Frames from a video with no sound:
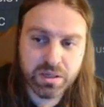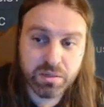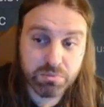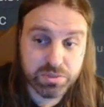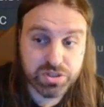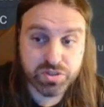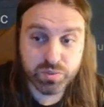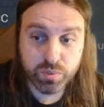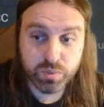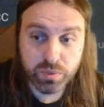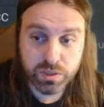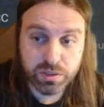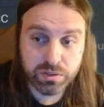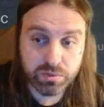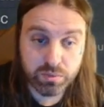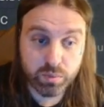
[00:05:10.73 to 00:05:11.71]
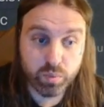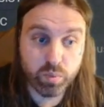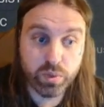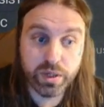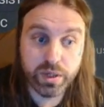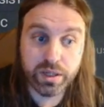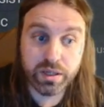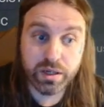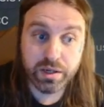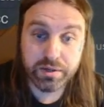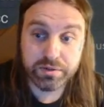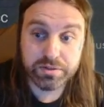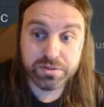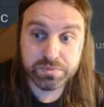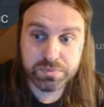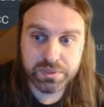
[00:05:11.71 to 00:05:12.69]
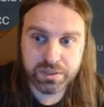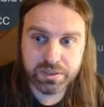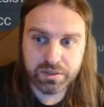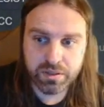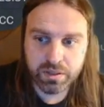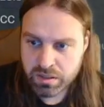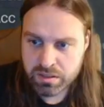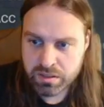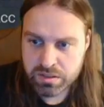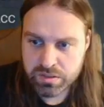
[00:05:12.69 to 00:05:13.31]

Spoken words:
but you want way higher speed there,